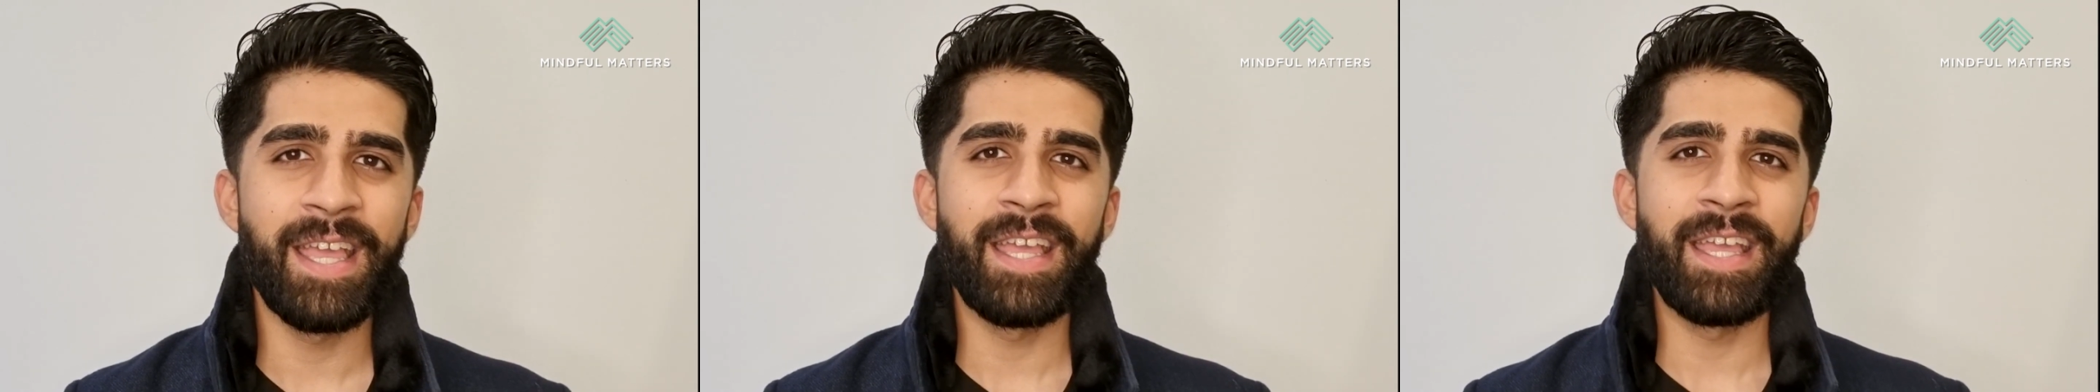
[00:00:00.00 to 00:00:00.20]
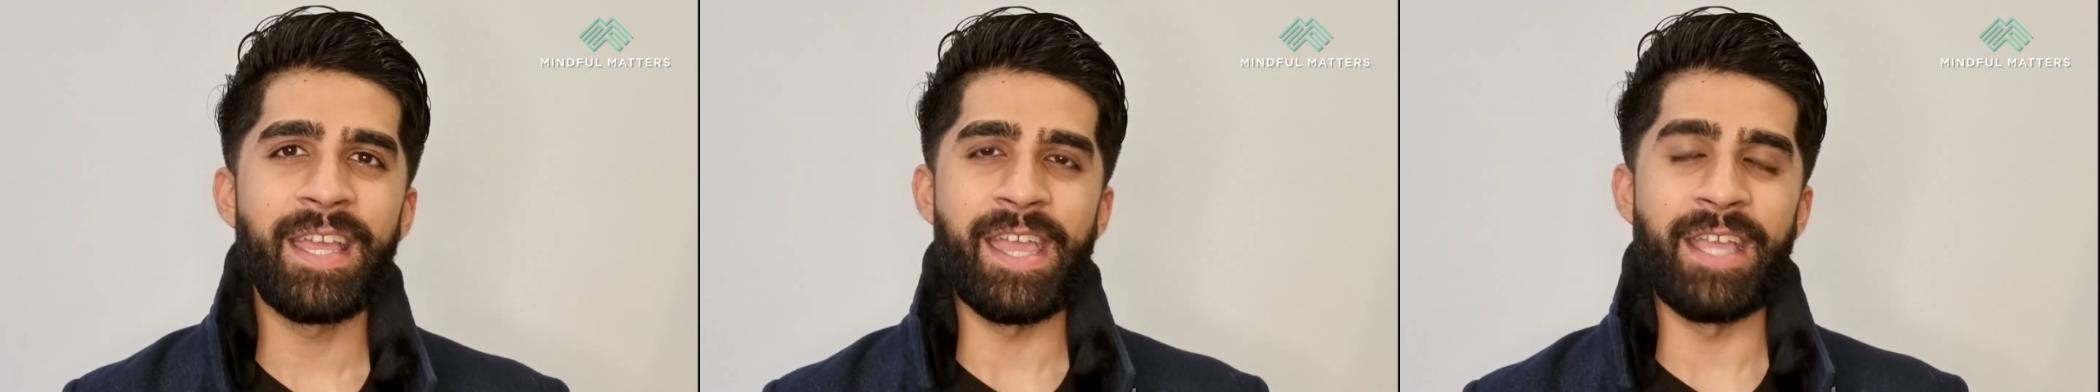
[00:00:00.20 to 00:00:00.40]

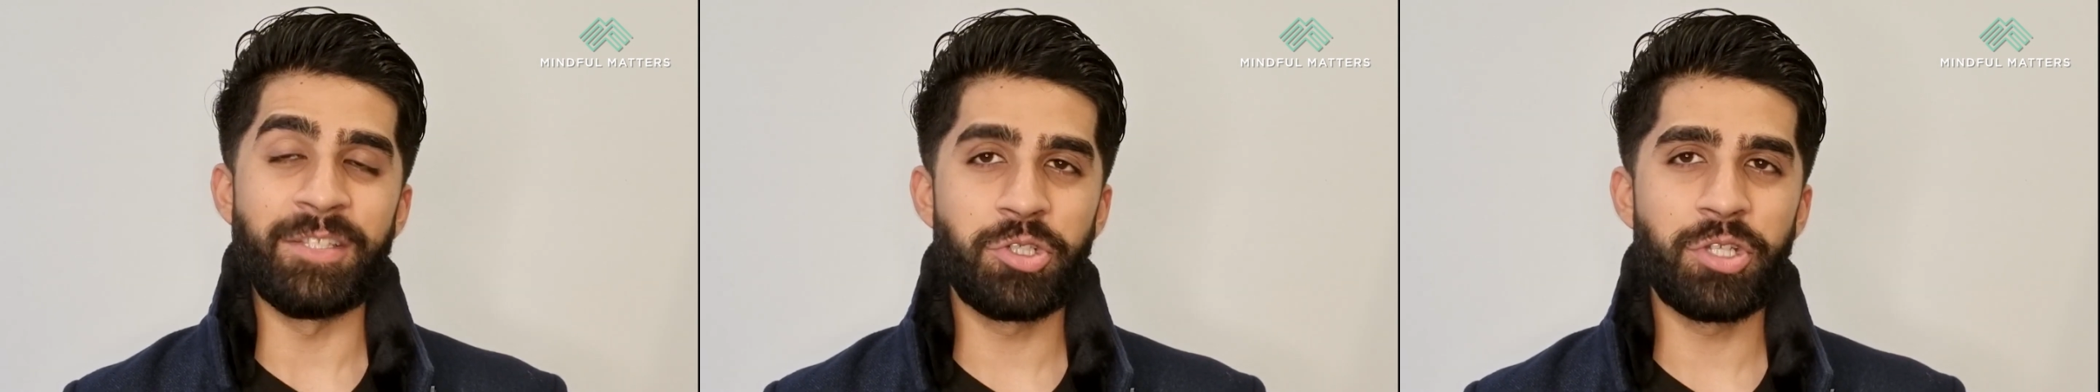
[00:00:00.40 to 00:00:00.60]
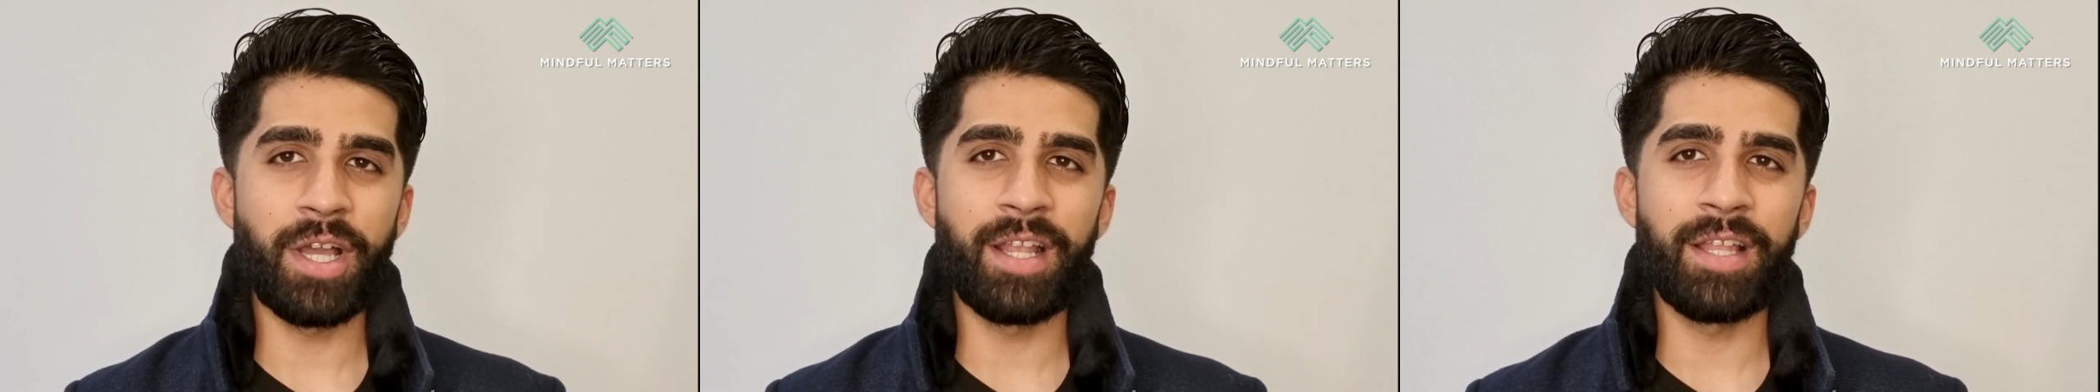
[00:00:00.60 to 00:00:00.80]

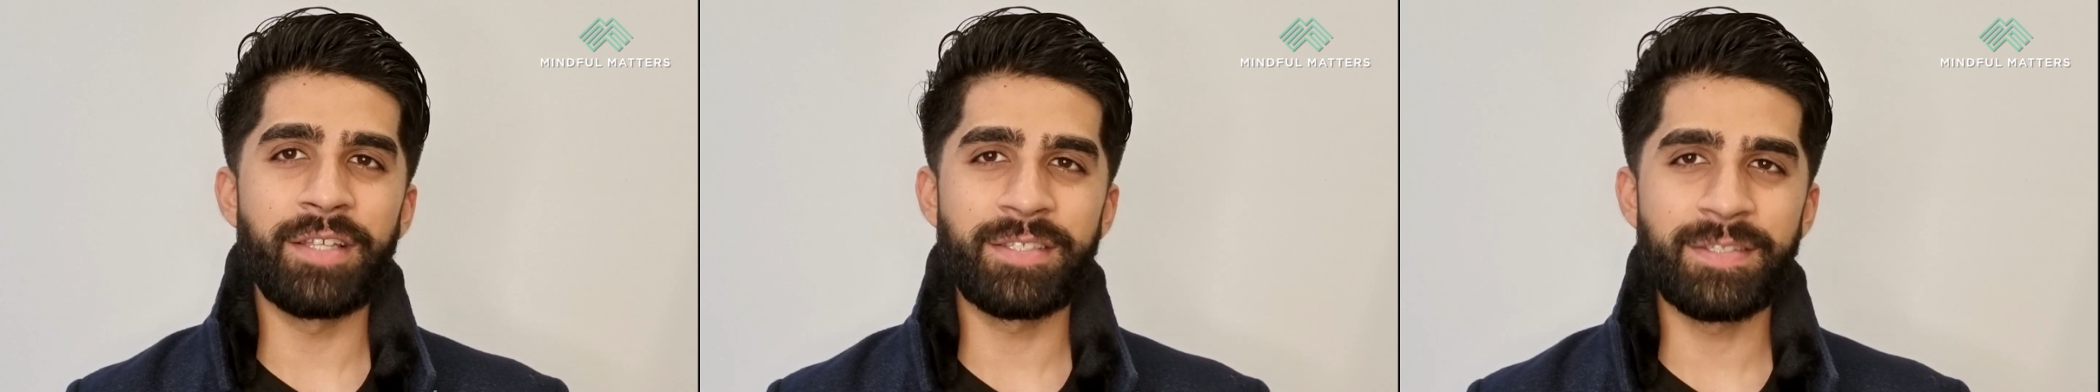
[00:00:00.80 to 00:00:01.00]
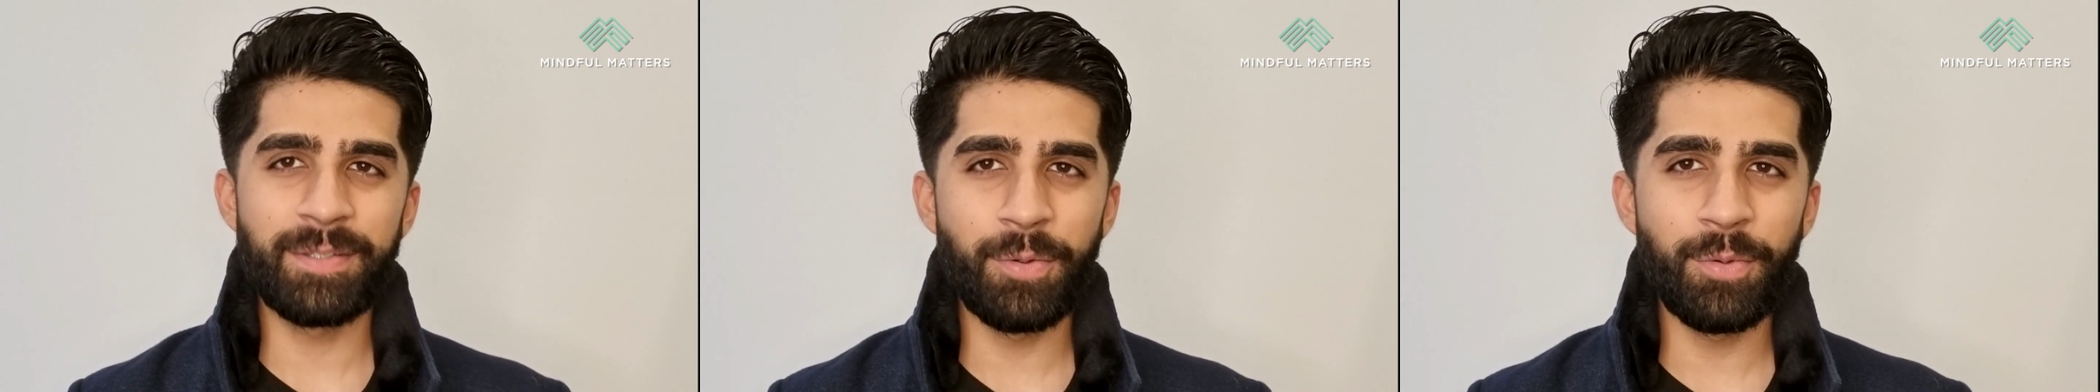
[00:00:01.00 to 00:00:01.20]
Inshallah,
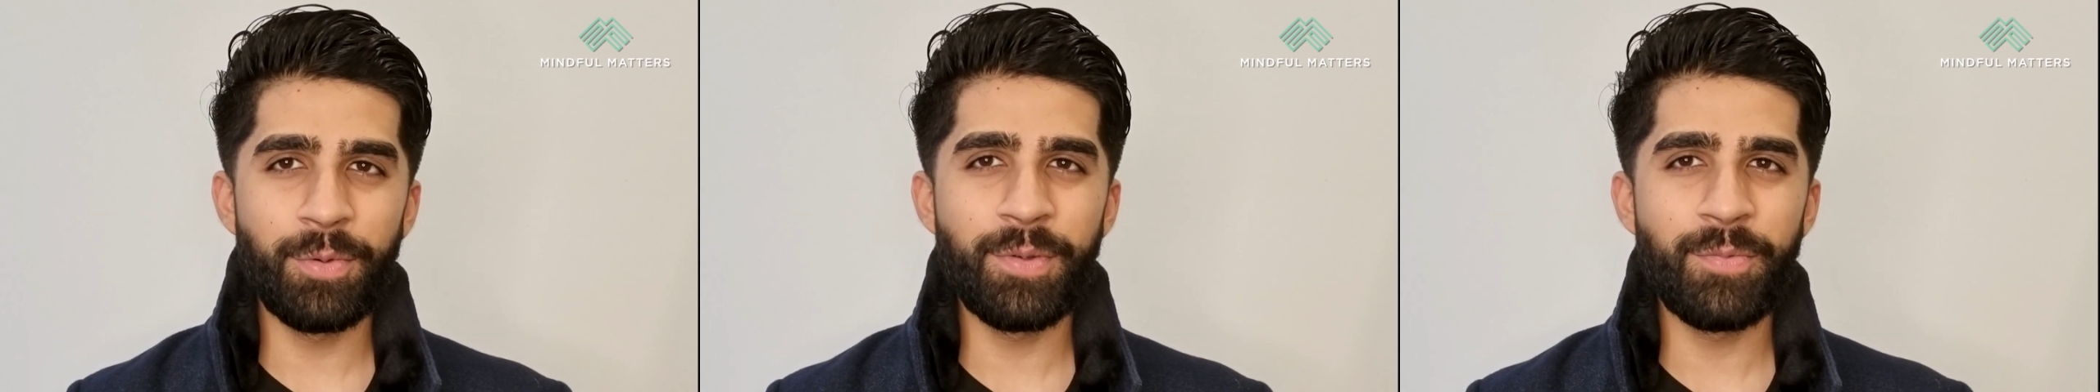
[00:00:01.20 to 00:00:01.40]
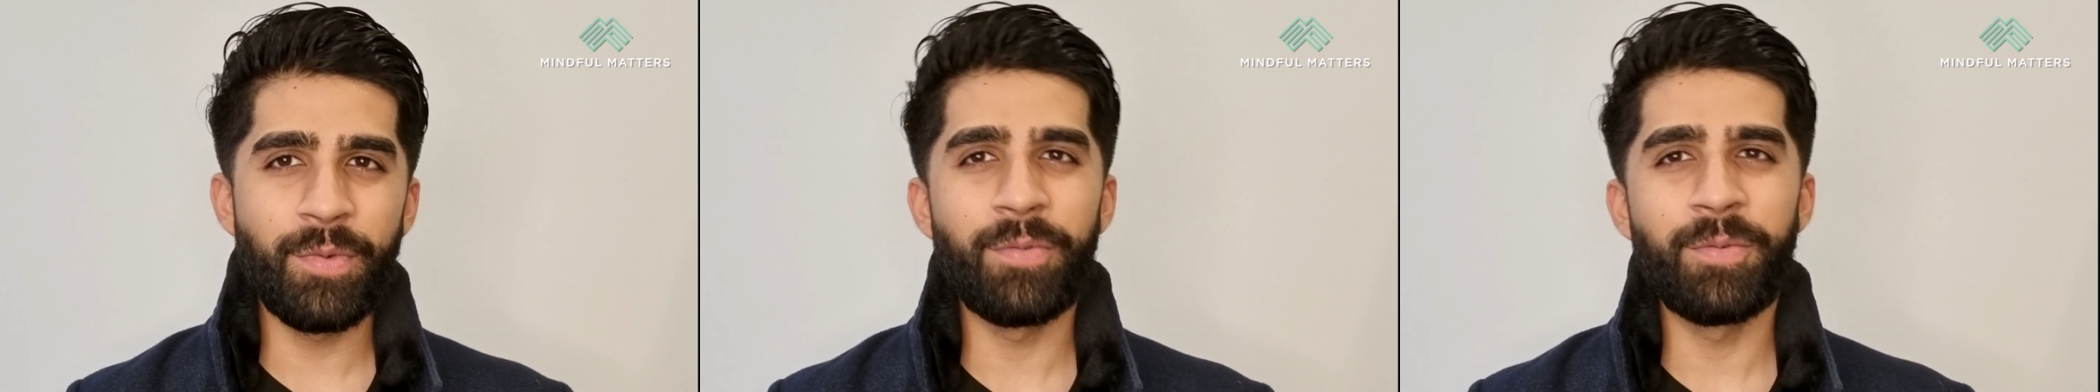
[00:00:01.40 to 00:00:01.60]

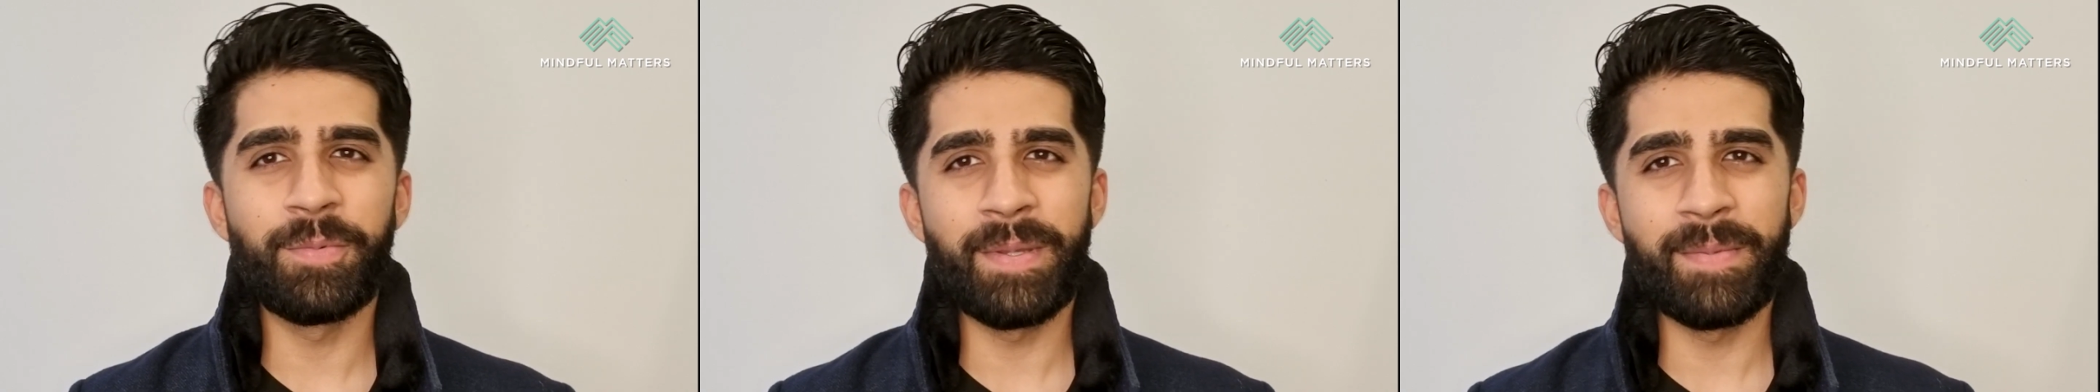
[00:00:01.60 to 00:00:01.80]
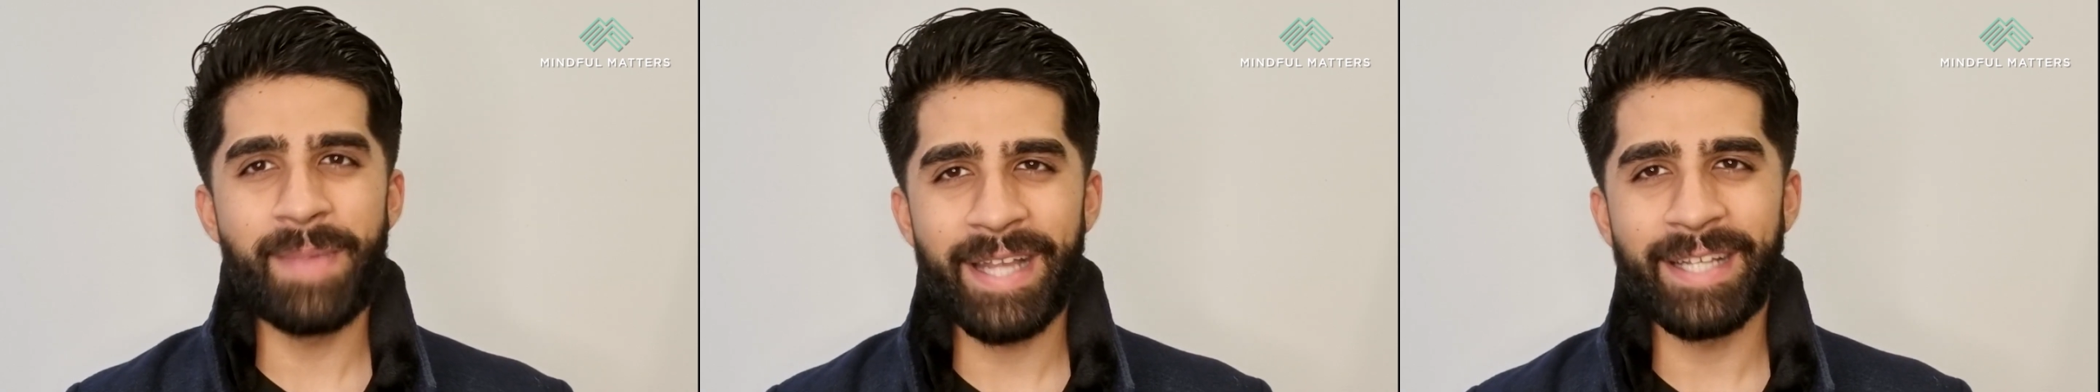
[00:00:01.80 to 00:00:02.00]
soon we will
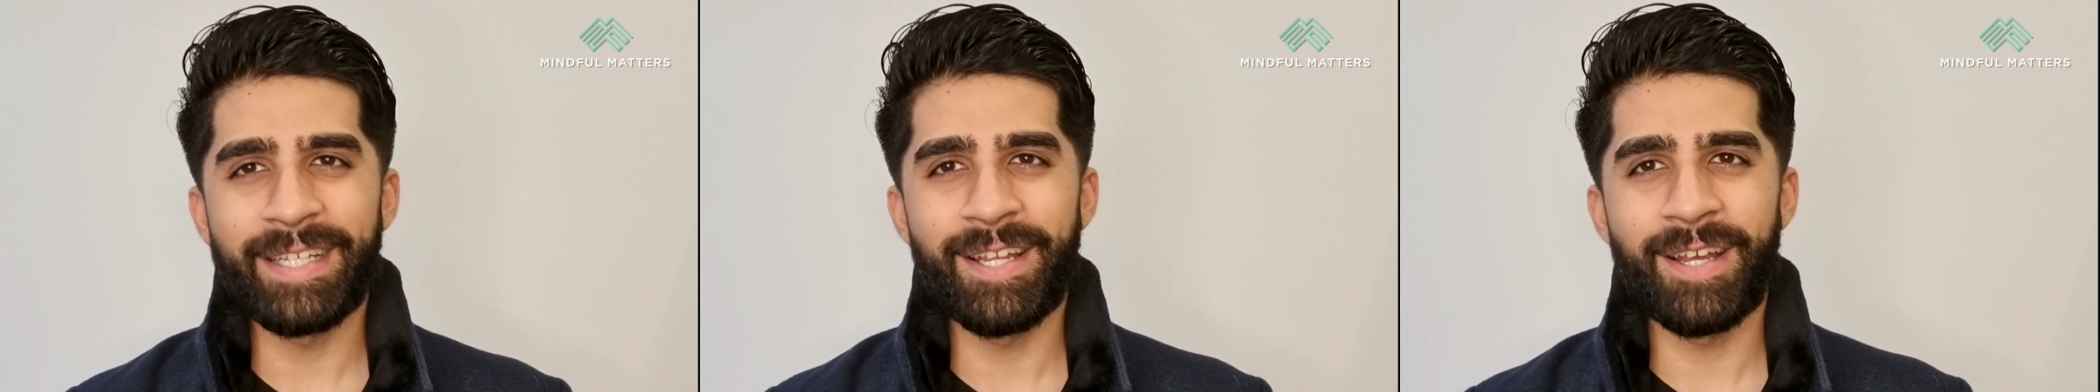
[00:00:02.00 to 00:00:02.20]
be back in